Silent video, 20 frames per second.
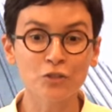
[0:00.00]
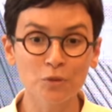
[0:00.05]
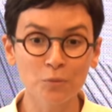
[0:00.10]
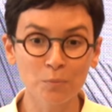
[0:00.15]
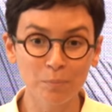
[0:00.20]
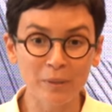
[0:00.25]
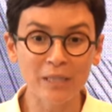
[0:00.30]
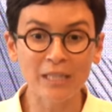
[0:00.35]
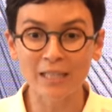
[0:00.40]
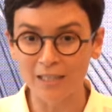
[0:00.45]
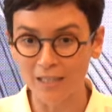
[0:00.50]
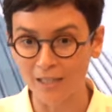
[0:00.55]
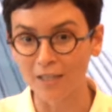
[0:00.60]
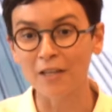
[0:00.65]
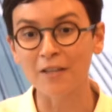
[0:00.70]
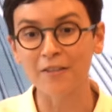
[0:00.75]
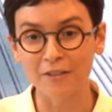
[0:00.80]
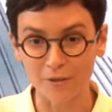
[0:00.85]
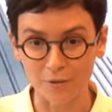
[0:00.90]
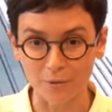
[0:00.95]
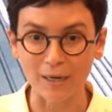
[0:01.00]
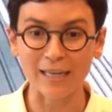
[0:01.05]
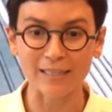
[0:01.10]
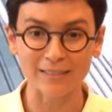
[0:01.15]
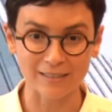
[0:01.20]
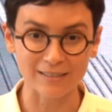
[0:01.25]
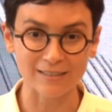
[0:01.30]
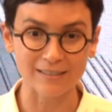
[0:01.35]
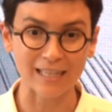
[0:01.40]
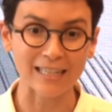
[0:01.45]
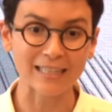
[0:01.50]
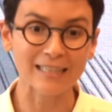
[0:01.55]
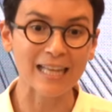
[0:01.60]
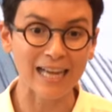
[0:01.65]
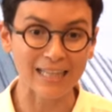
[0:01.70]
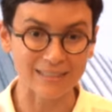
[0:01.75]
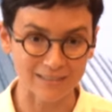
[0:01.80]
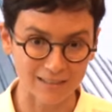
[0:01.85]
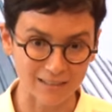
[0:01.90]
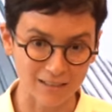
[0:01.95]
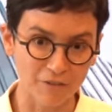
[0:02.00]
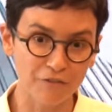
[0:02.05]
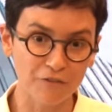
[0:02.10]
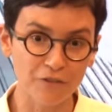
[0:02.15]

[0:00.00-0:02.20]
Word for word: to be in another crisis like that in the